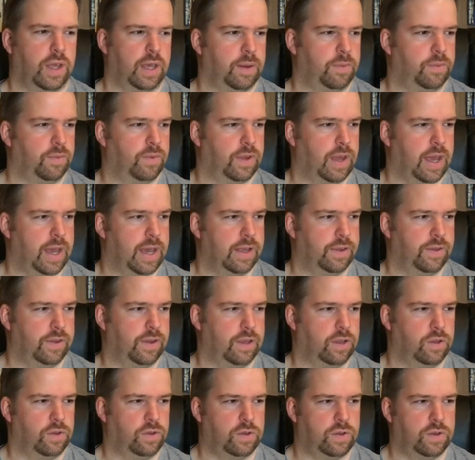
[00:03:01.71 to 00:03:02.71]
times as
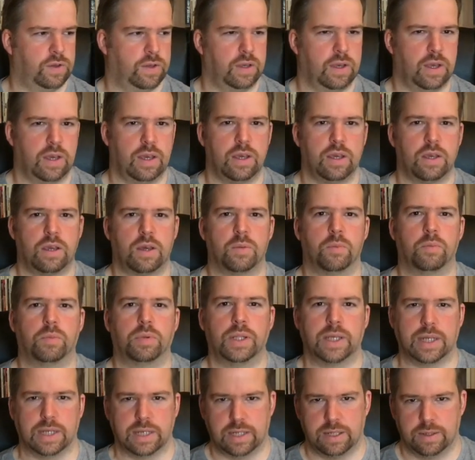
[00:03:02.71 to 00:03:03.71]
it's
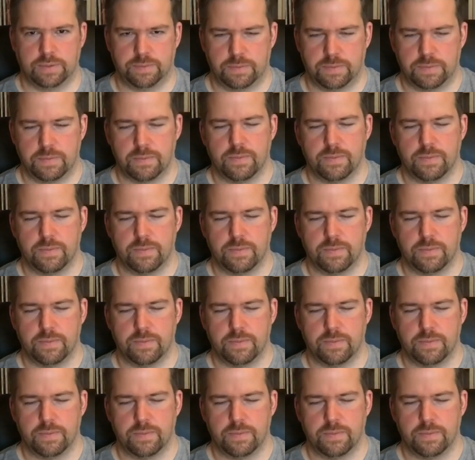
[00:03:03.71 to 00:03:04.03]
complete.